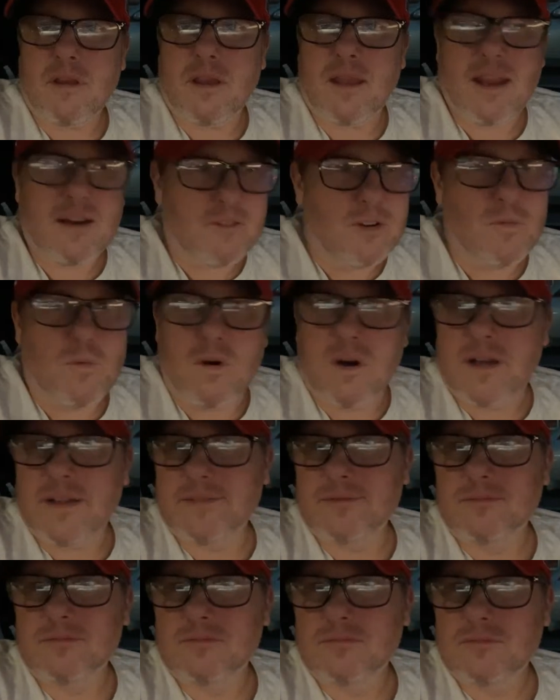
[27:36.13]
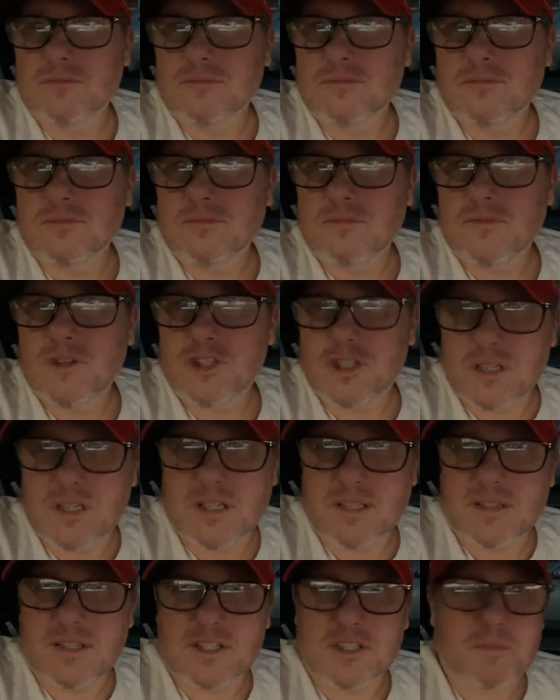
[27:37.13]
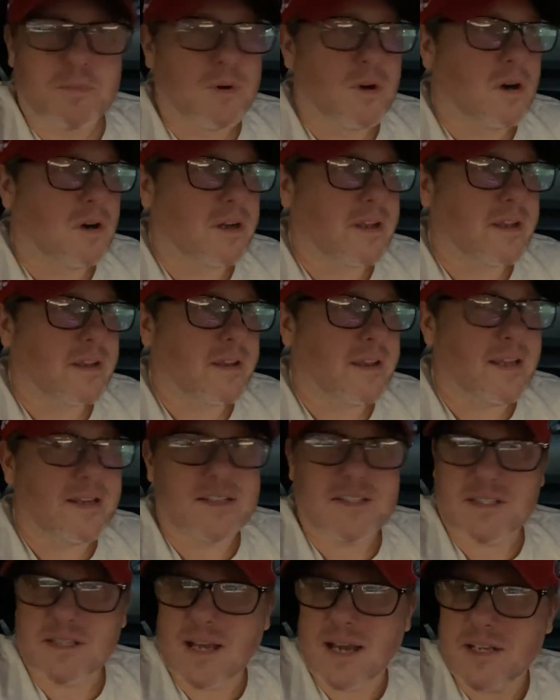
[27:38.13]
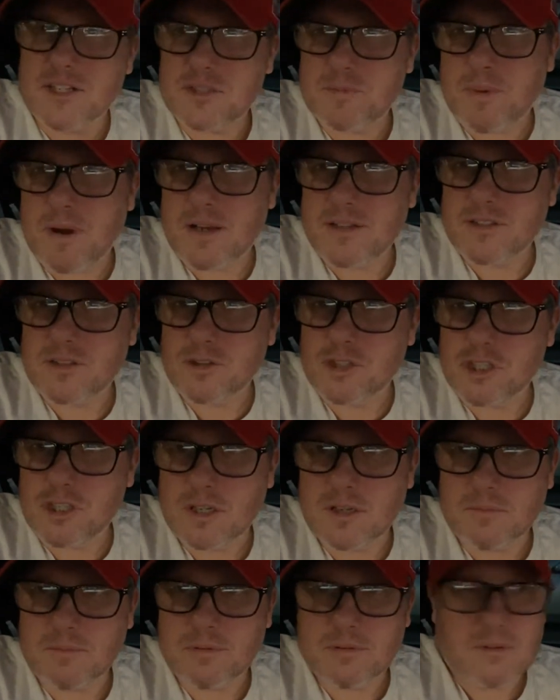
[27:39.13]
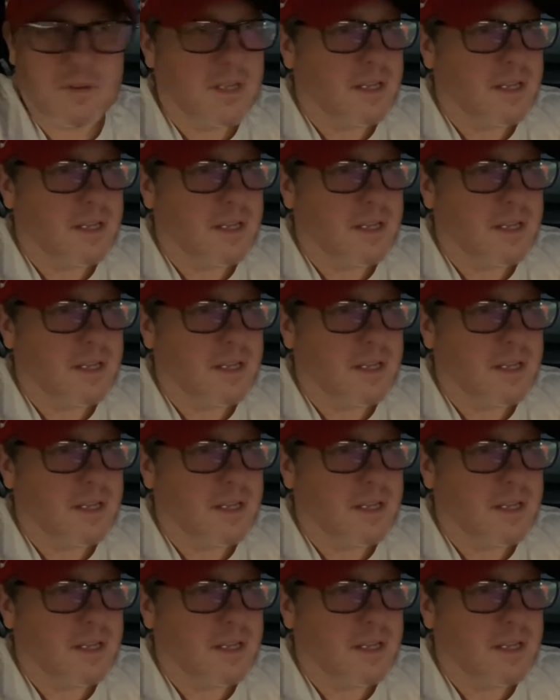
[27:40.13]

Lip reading: Everyone should get this book. It is not a sponsorship.